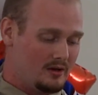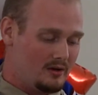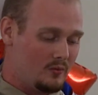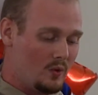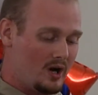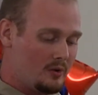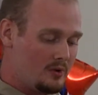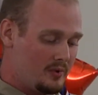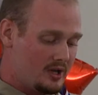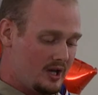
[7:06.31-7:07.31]
of why we
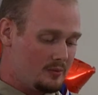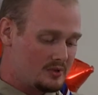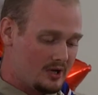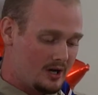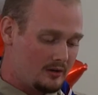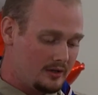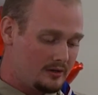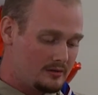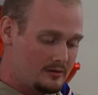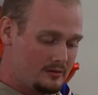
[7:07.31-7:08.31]
became scout
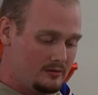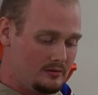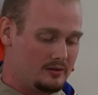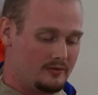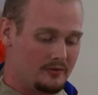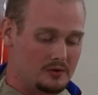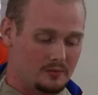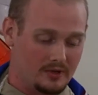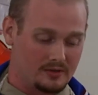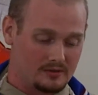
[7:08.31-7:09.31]
leaders in the first
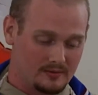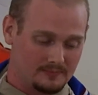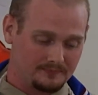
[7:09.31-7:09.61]
place.